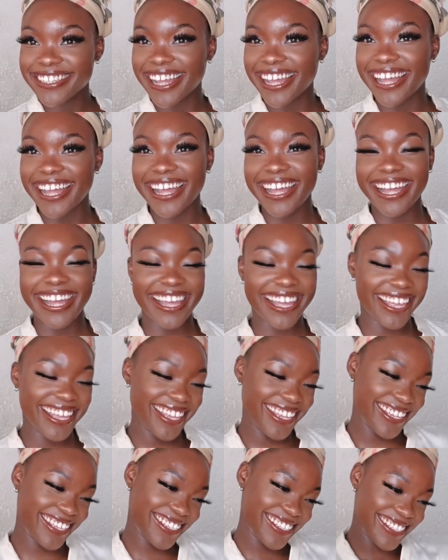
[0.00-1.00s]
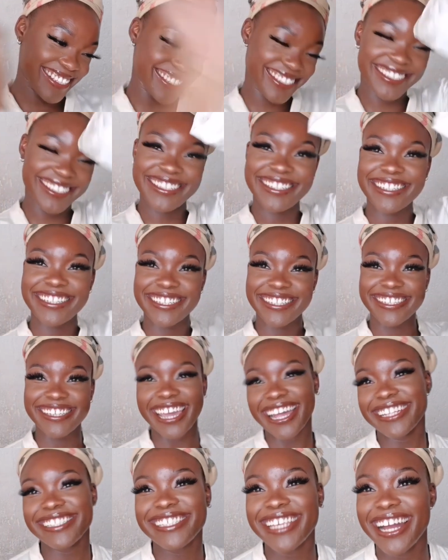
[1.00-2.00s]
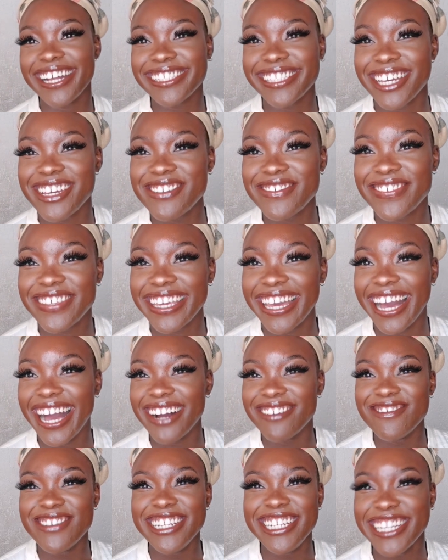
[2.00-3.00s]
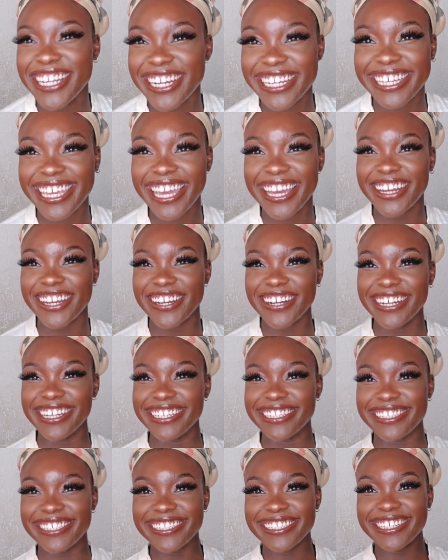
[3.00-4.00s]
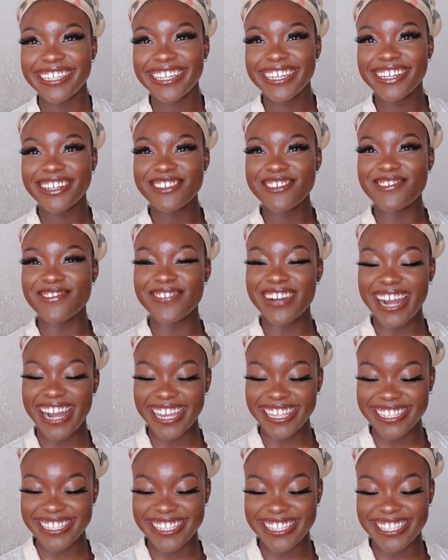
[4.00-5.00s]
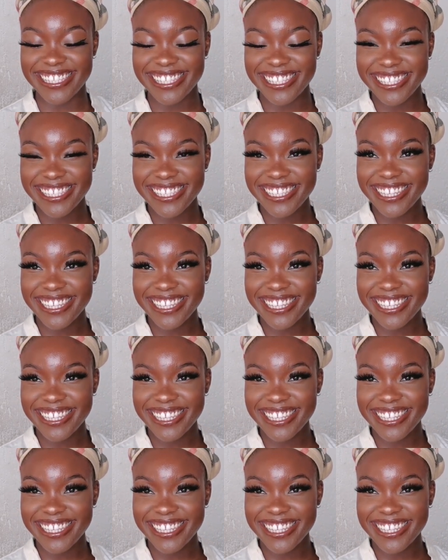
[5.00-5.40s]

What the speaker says: Ah! Get out of here, I'm looking good. What?